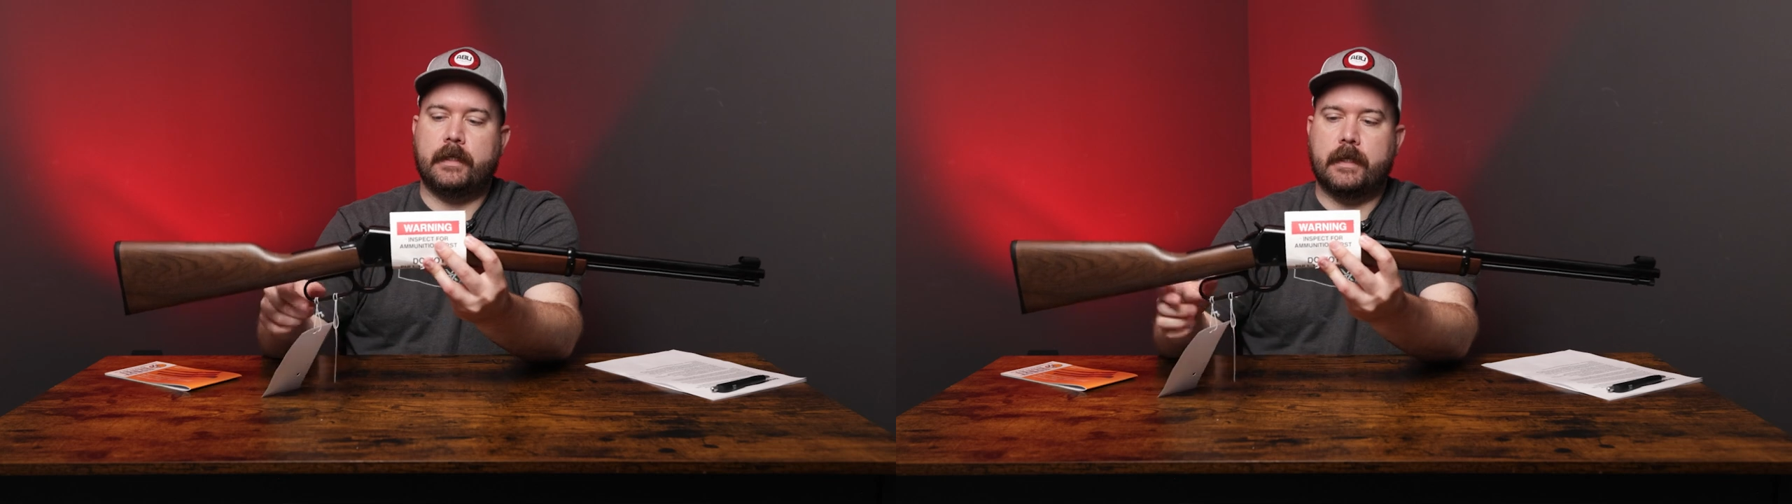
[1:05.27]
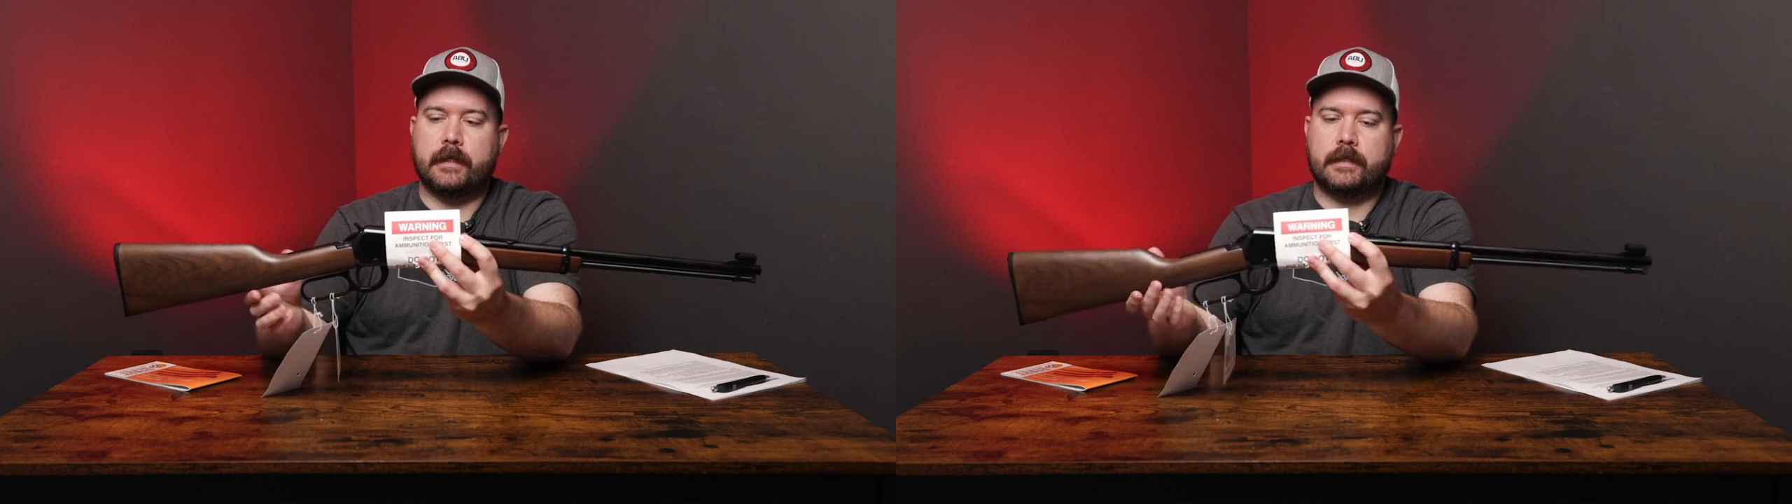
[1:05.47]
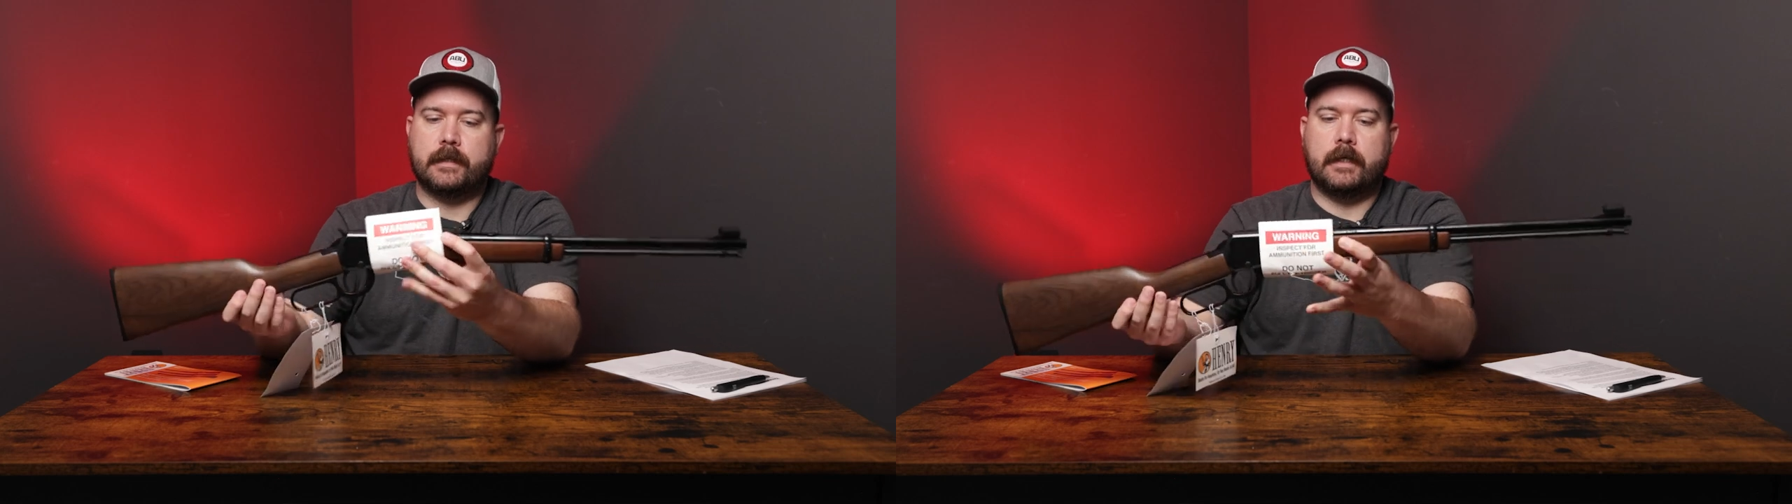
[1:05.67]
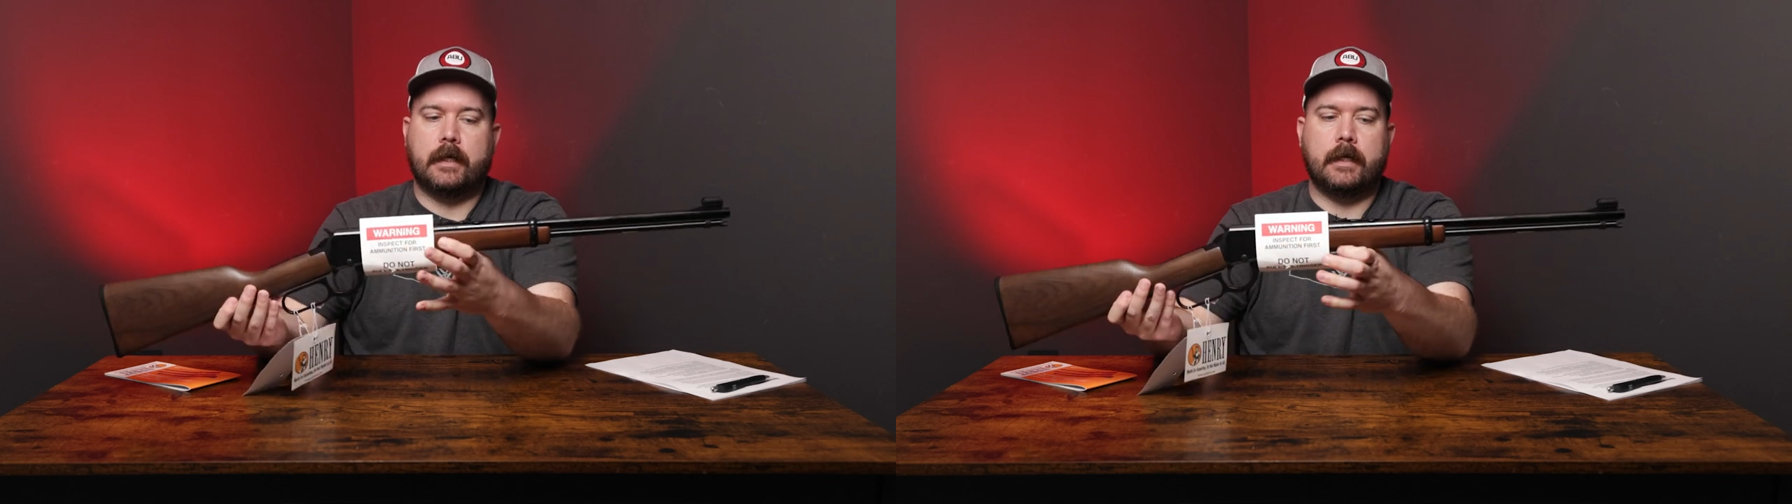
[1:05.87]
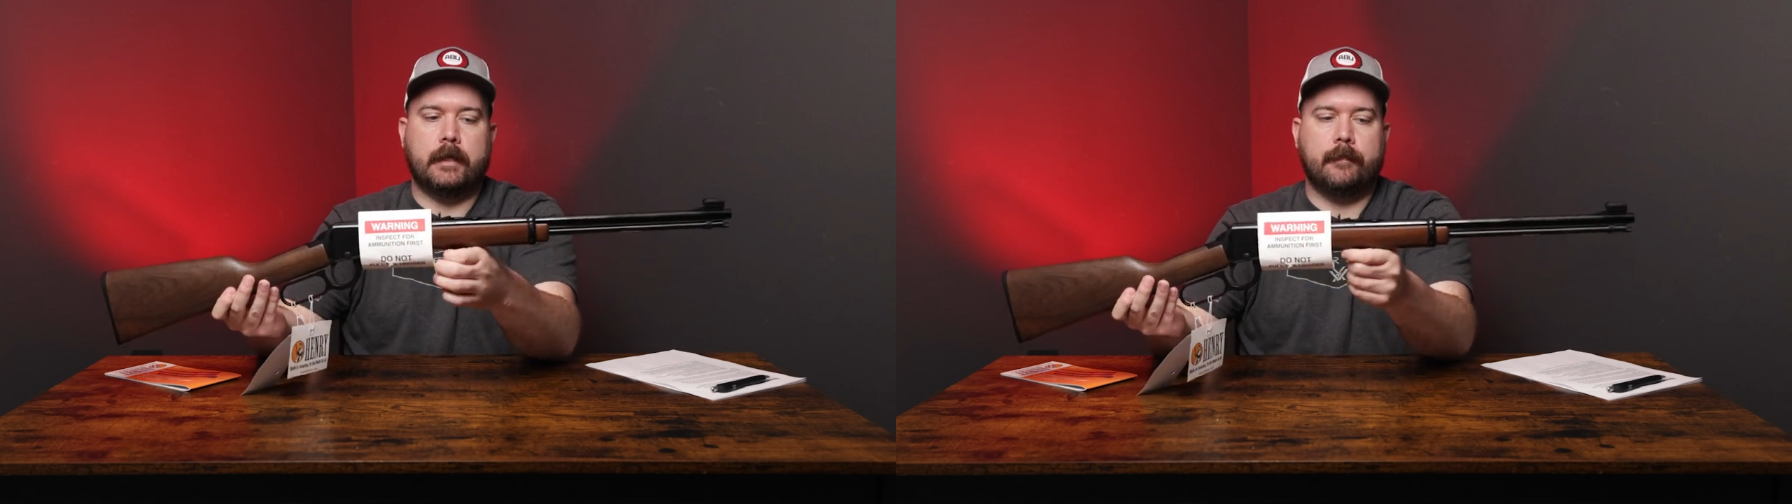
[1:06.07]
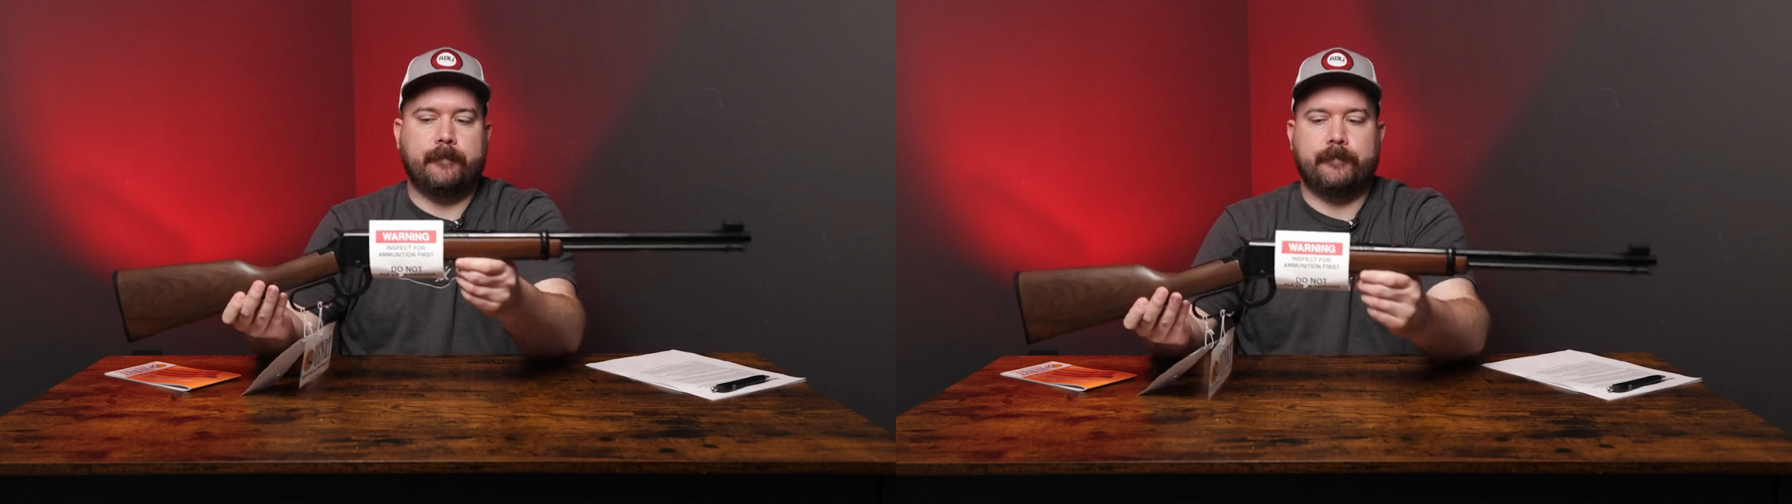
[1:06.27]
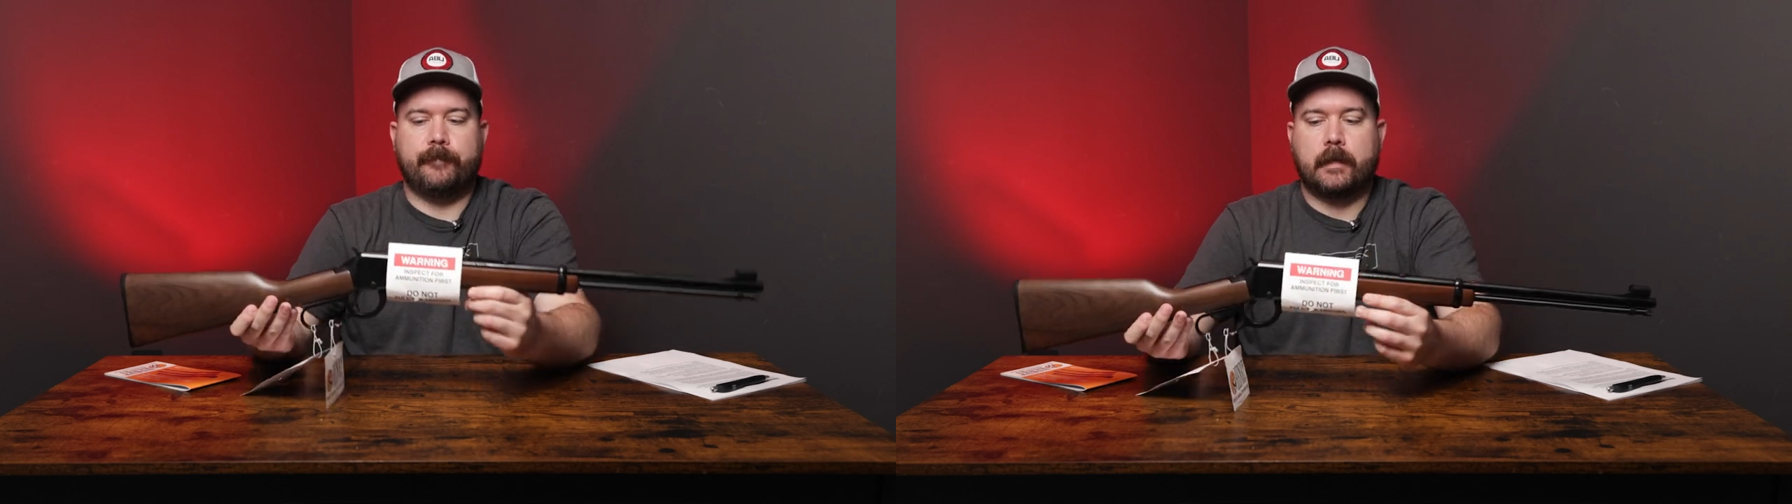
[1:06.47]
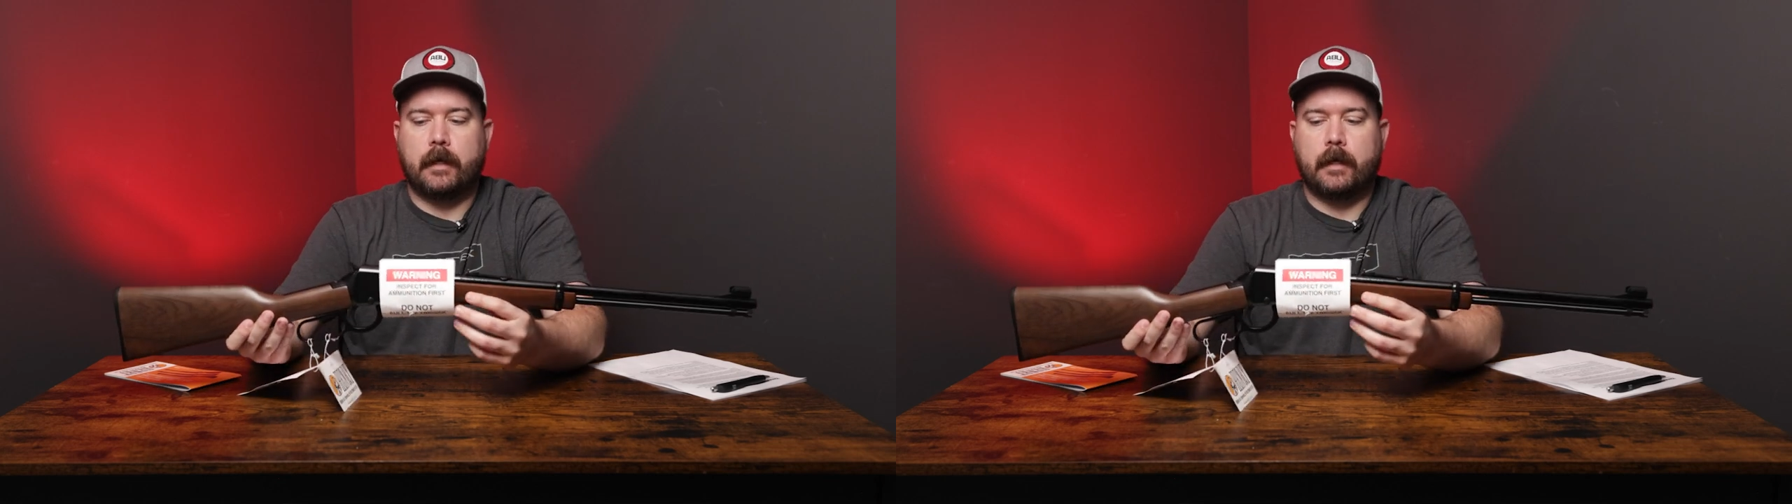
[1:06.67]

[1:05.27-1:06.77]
It's a